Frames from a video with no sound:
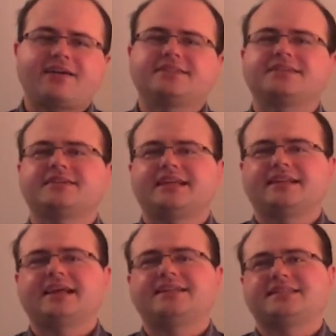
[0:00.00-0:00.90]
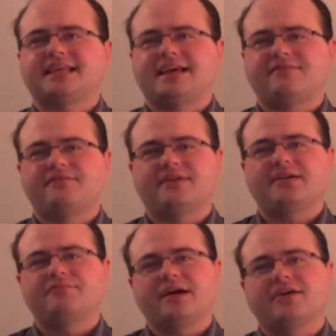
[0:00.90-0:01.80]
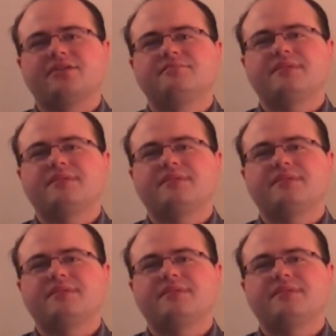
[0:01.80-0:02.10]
articulates that very well